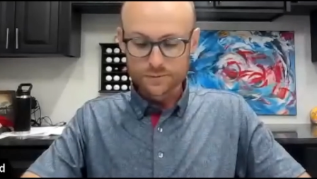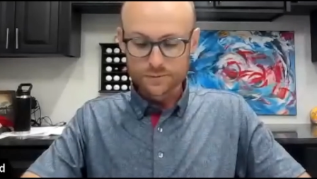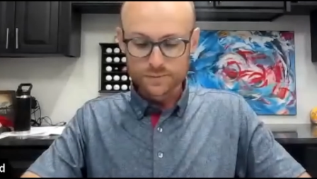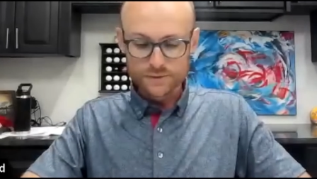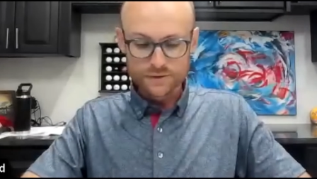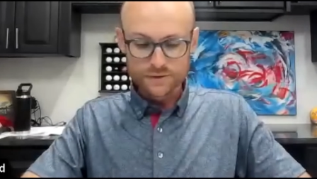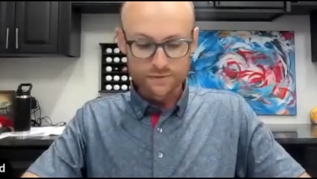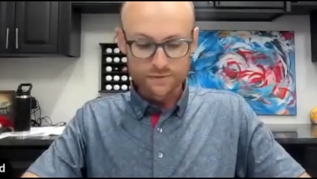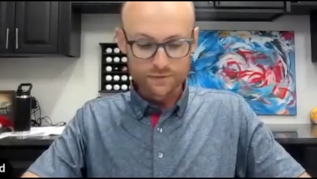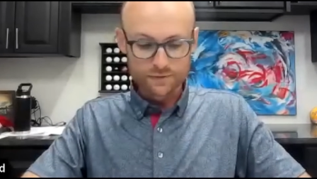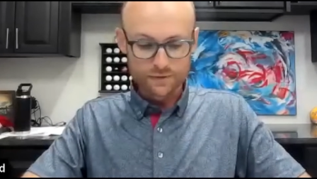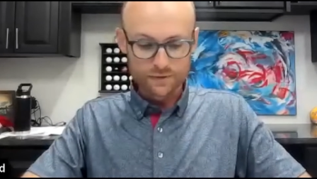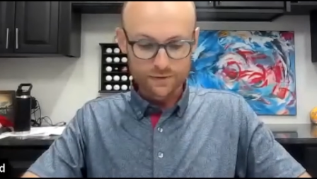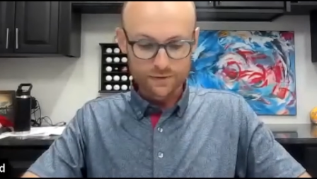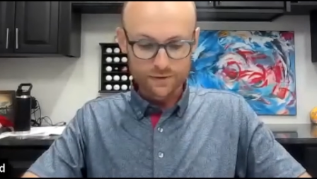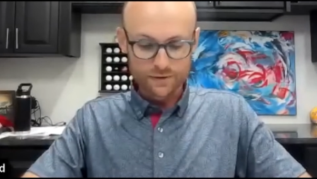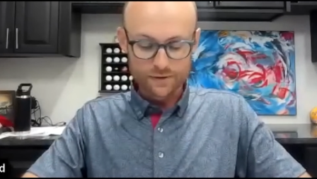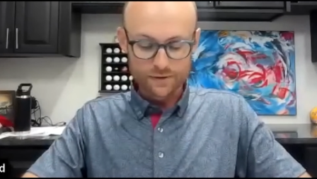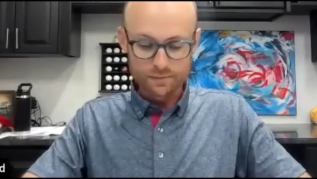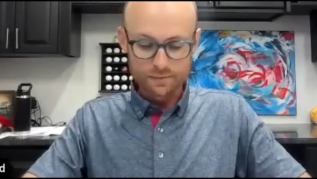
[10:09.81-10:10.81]

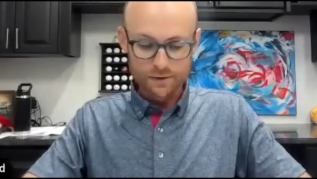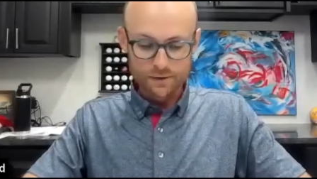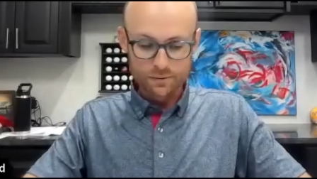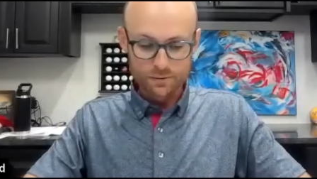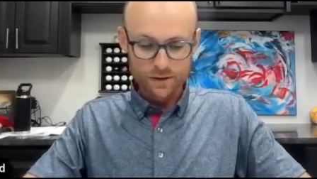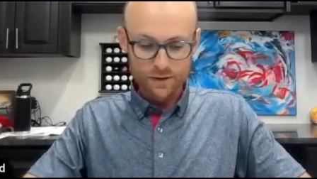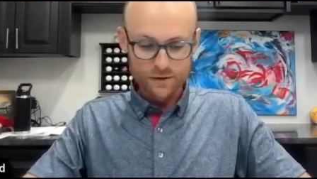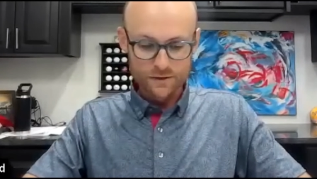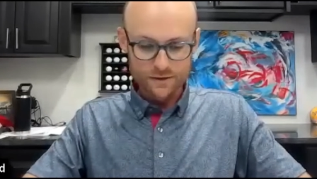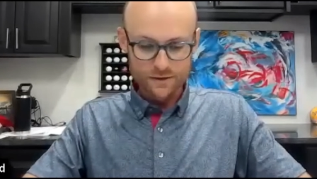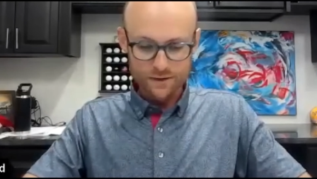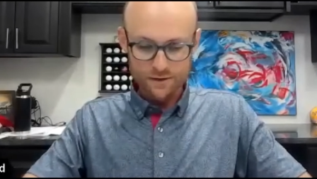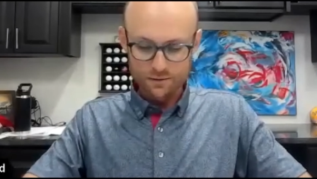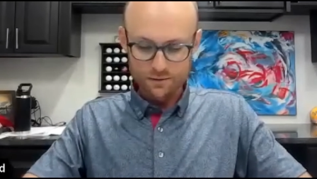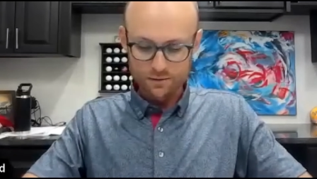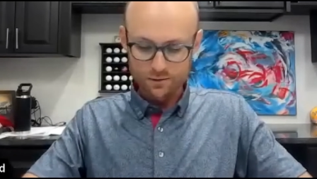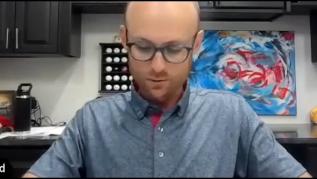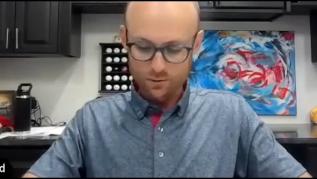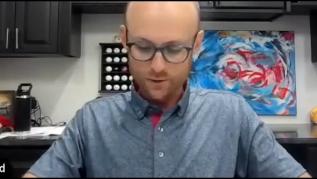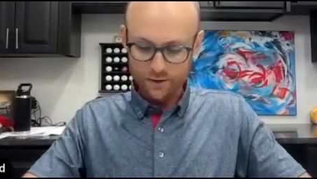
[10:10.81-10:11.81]
specifically in the Midwest here
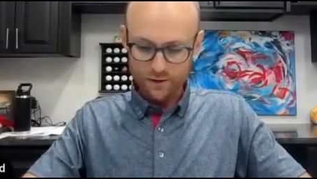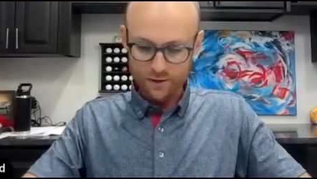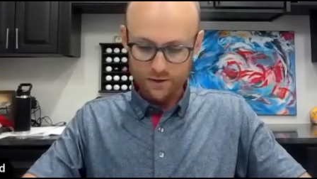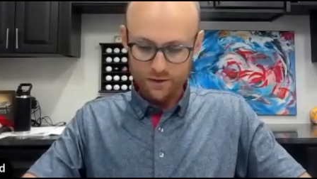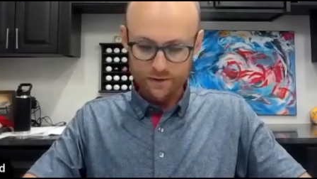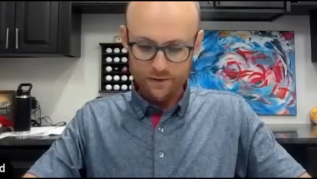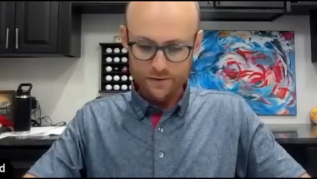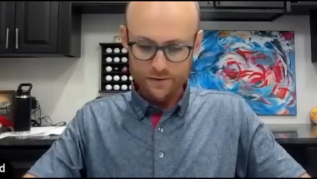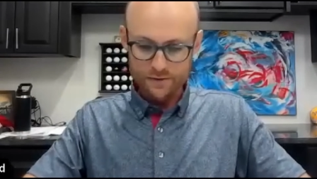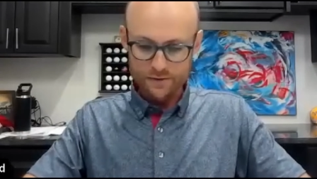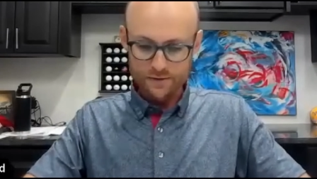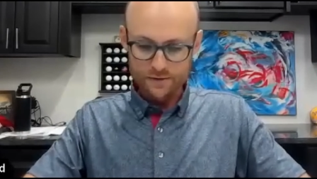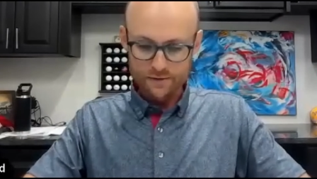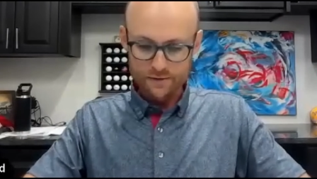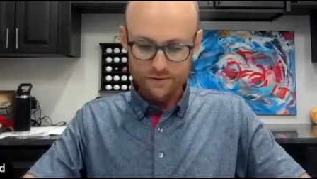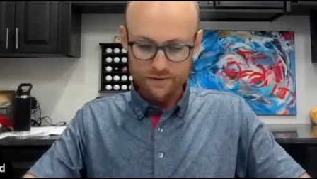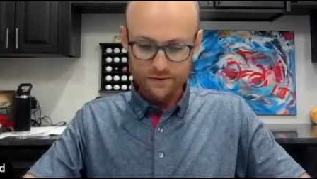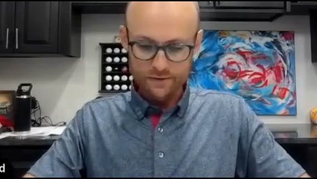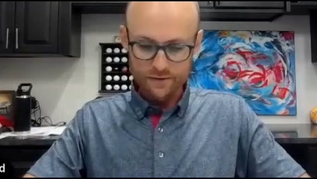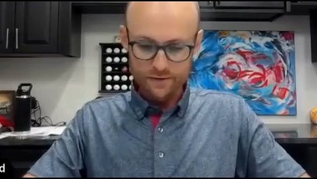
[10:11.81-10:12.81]
where we are, the,
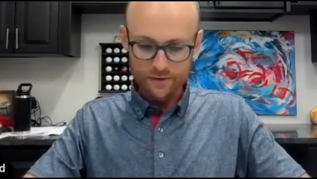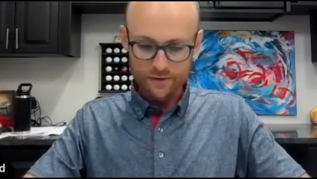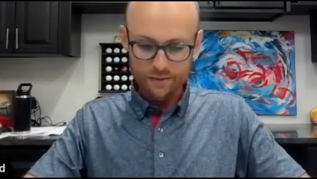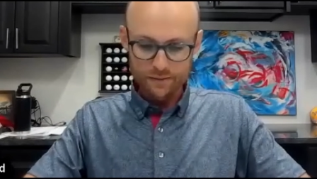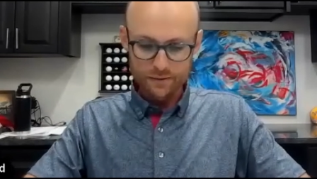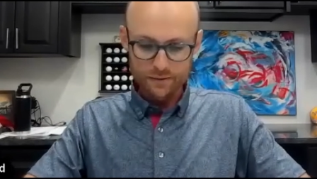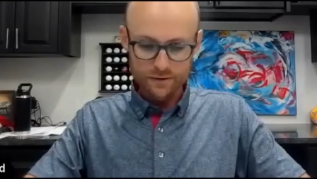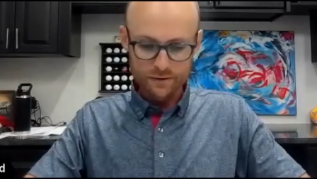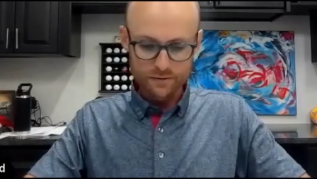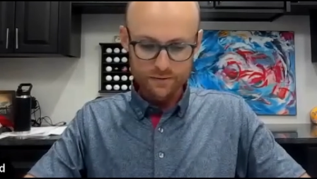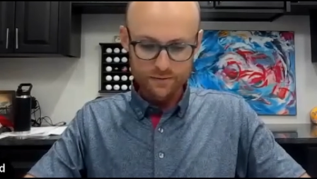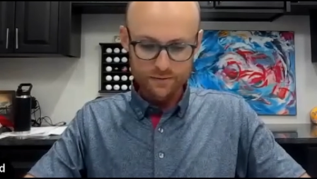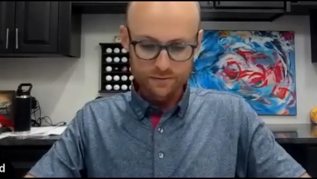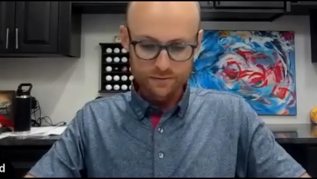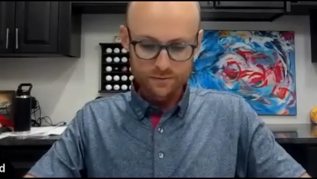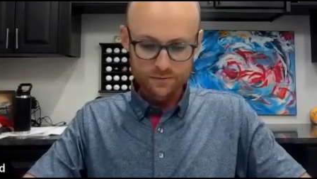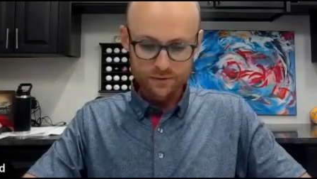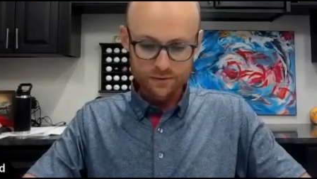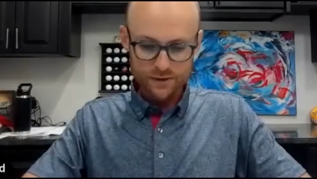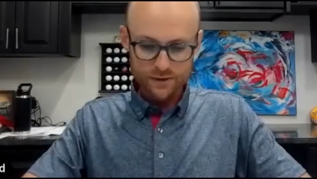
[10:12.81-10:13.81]
the, the labor
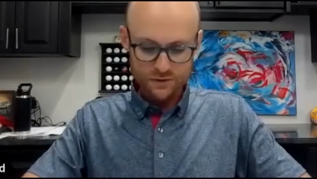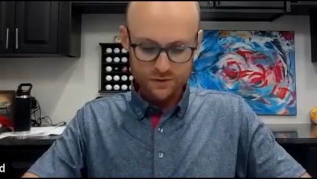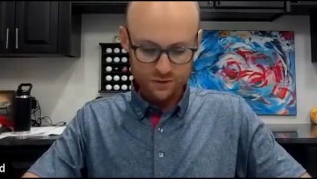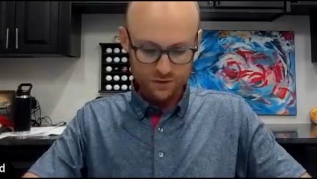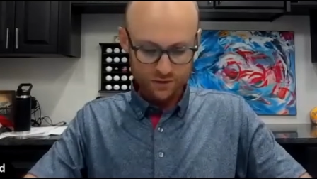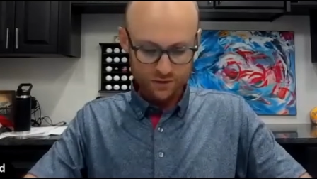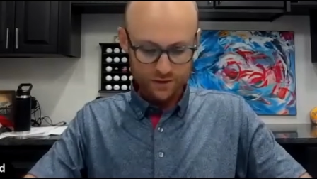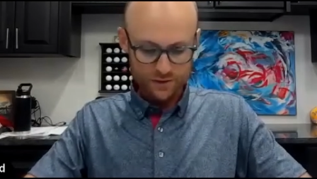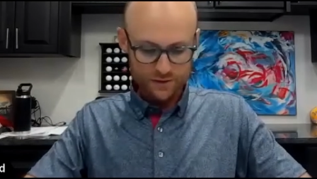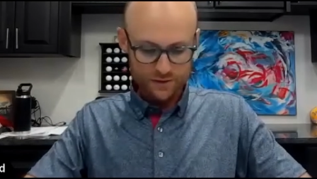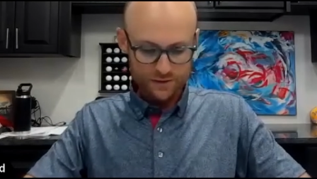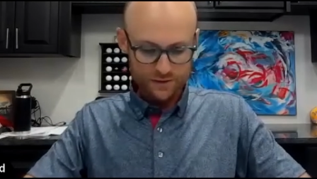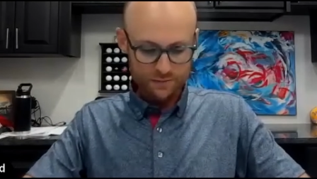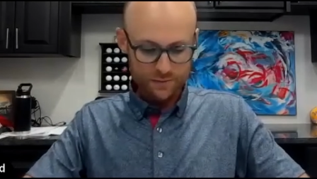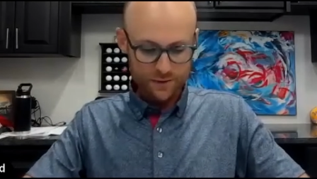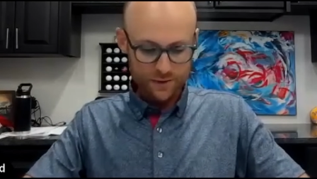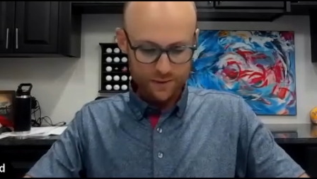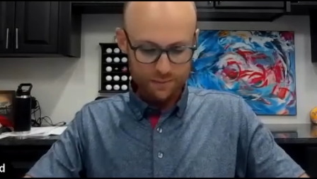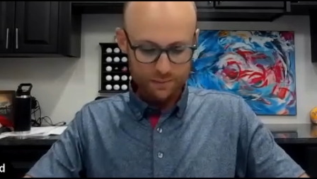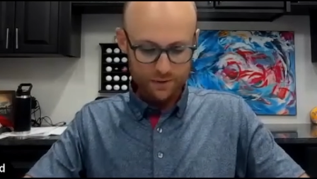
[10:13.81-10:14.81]
constraints have
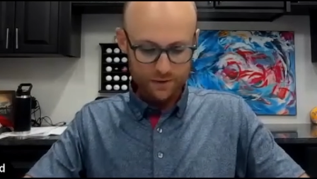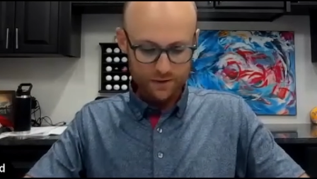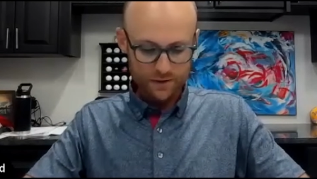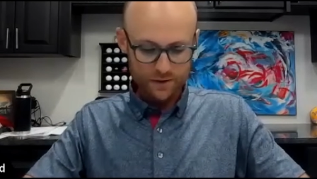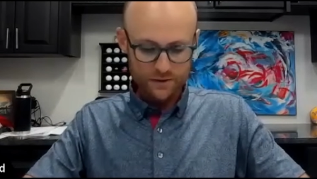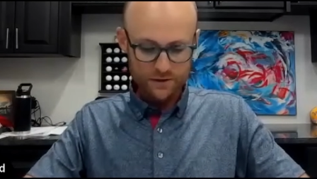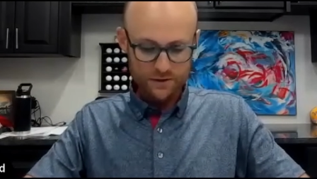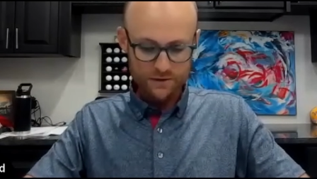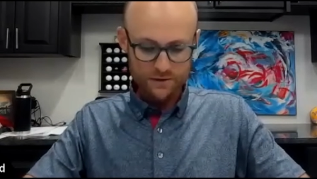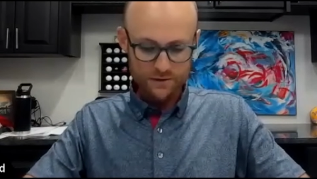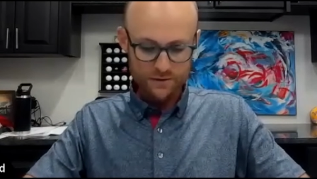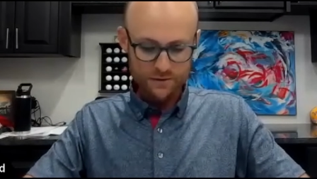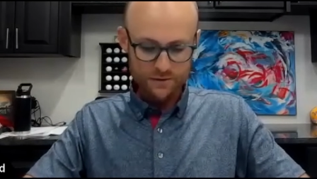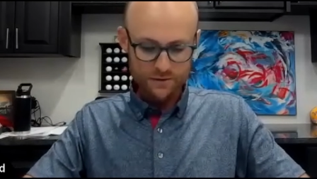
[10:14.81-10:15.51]
been a big issue.